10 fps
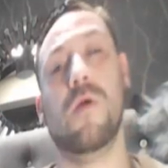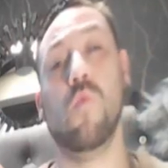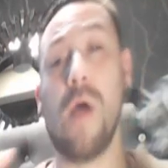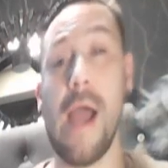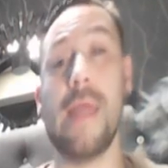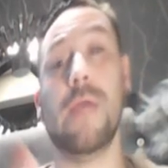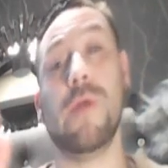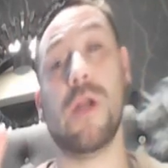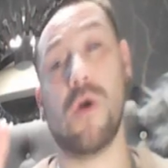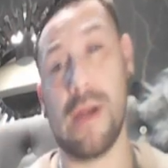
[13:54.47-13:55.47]
why they
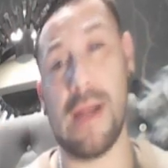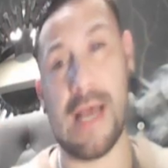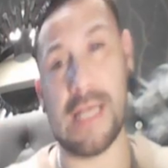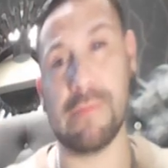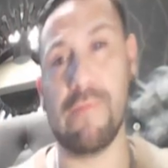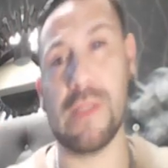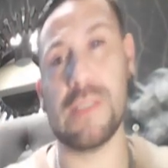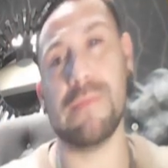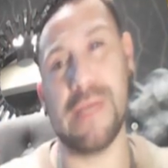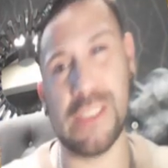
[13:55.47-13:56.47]
would go and ask me for the
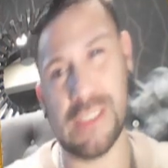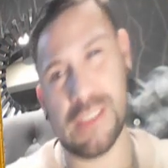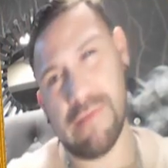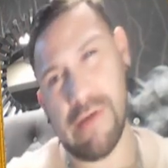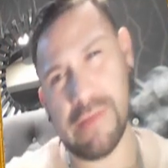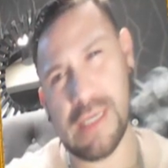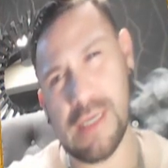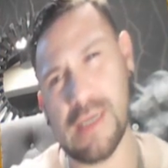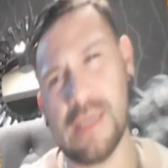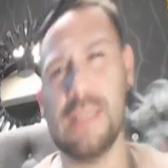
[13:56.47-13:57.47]
dimensions and
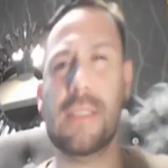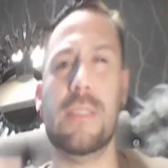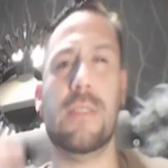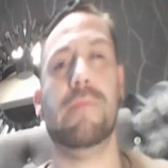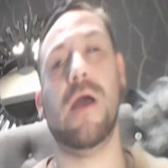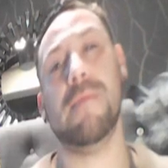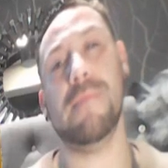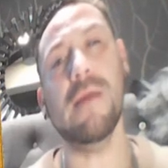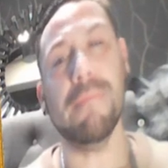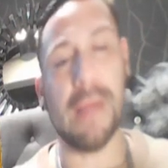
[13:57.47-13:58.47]
everything is beyond
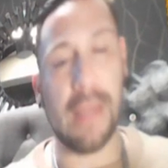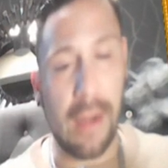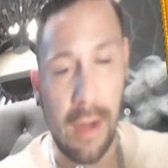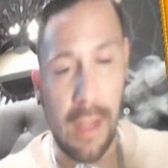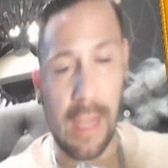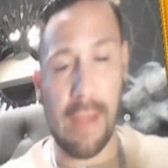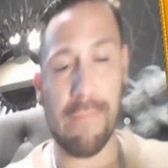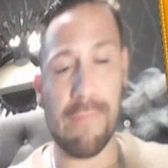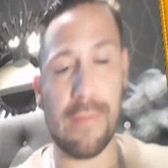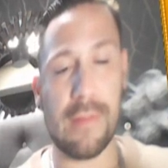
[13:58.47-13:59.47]
me. But
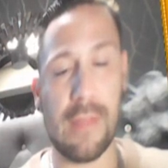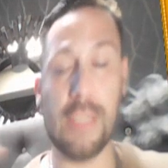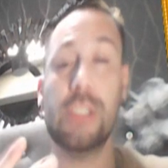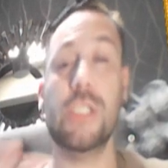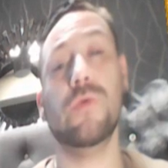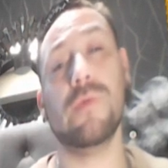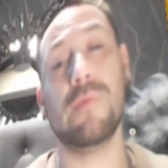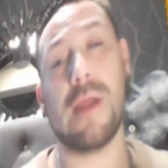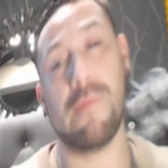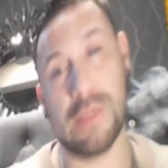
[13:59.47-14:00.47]
if she knew
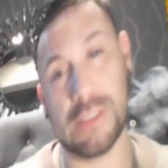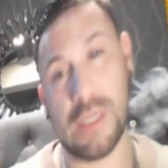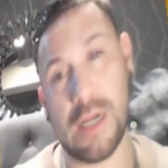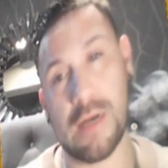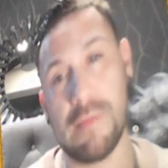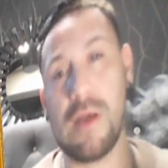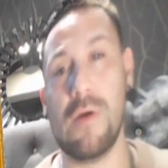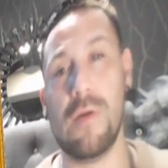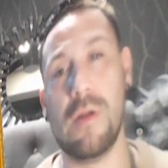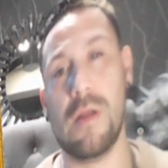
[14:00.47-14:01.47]
what I was talking
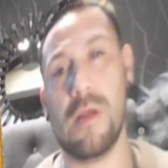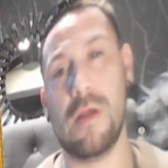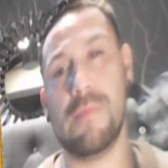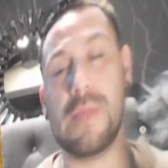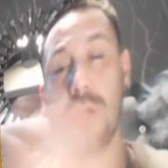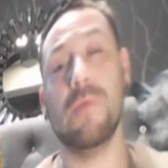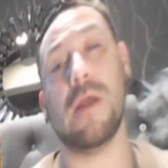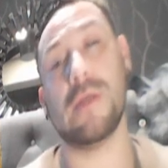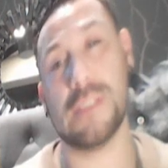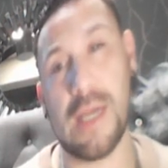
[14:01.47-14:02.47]
about, they knew what
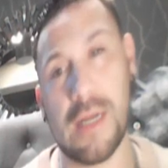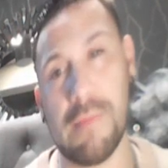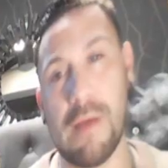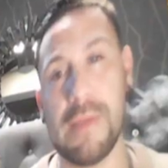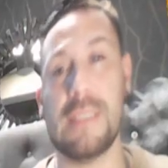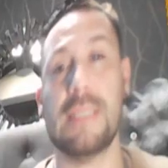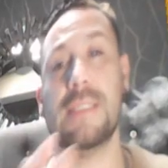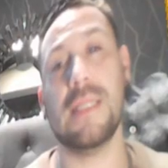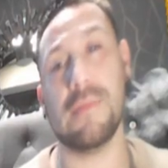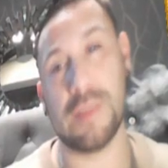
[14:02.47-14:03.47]
I was talking because I
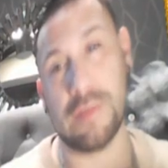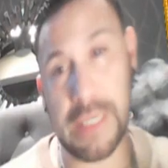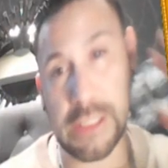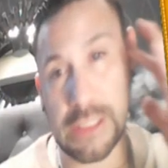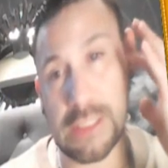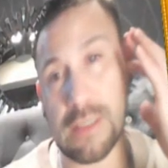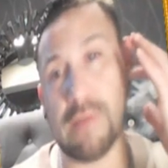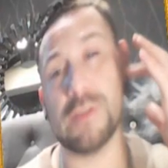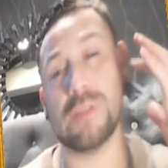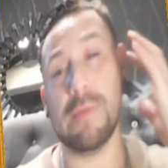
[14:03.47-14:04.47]
sent them the dimensions
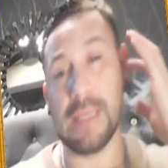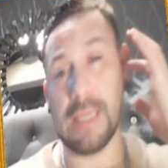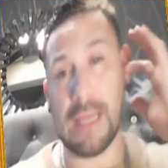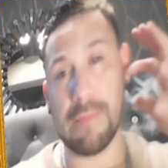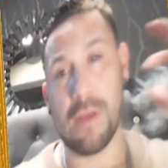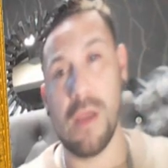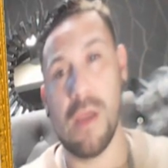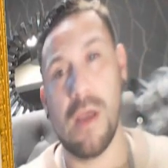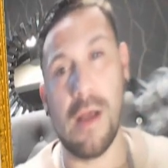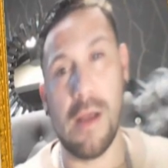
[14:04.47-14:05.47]
of a swimming cap.
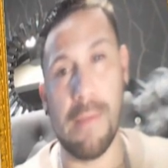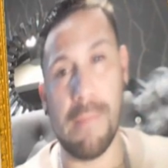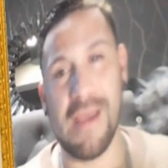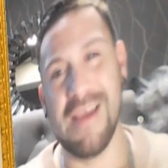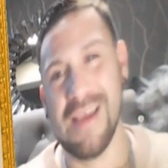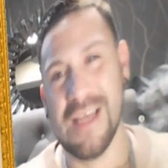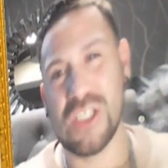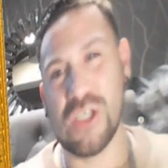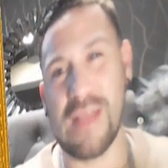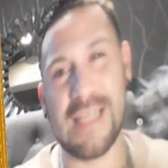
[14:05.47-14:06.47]

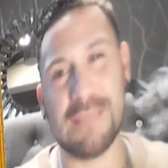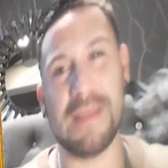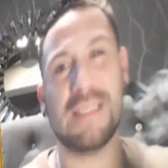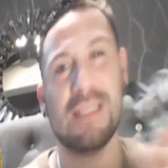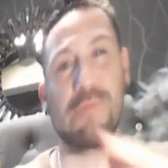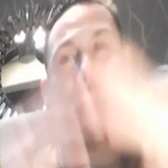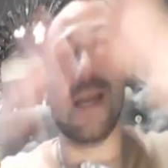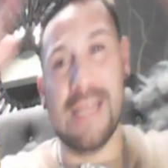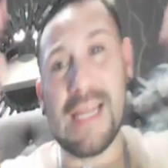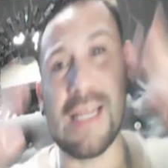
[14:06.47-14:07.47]
So that is basically what I
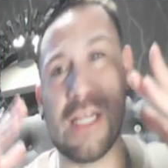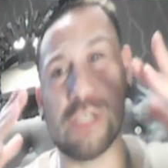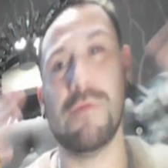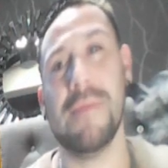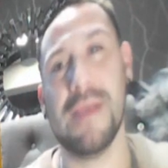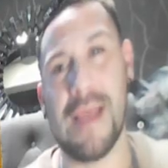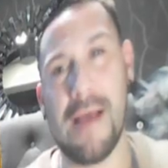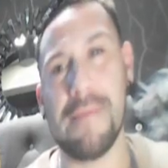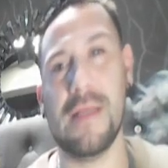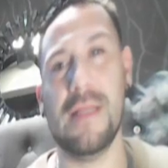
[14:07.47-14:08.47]
needed, a swimming
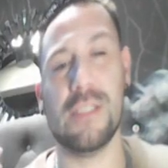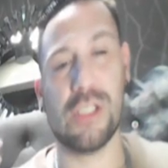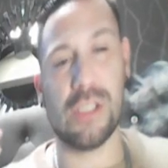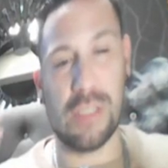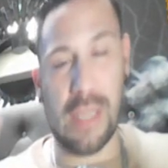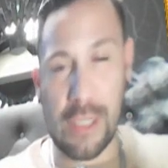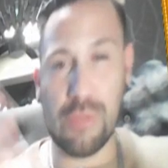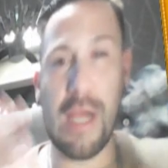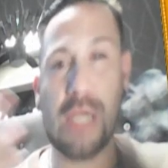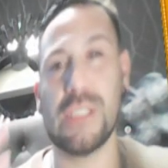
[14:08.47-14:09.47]
cap, and
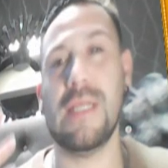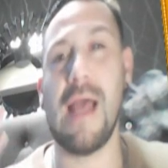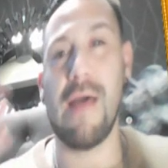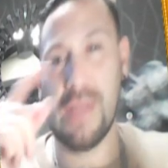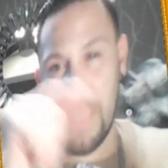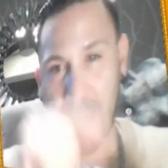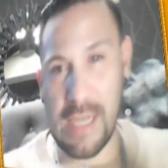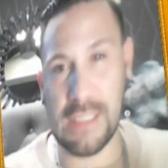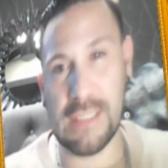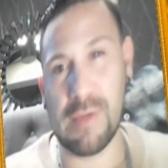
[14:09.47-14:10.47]
to actually have the
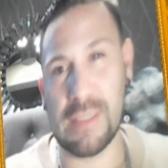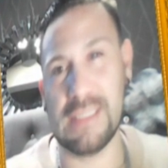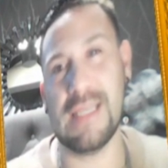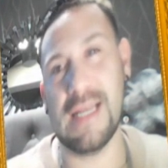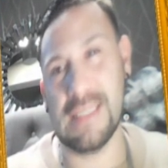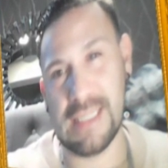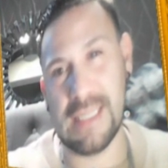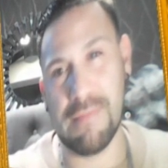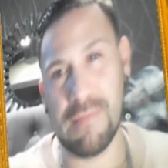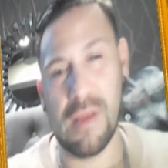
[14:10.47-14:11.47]
cut zebra designs in
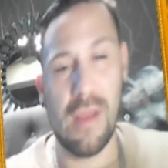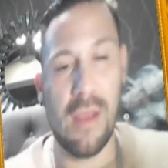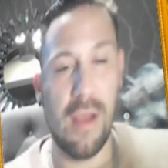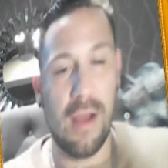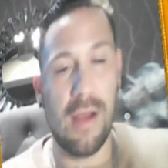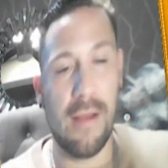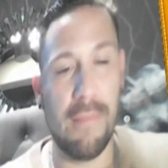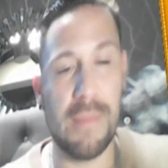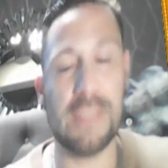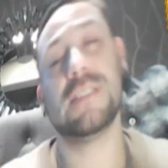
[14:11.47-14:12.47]
them.
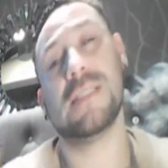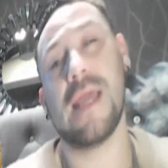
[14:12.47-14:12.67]
But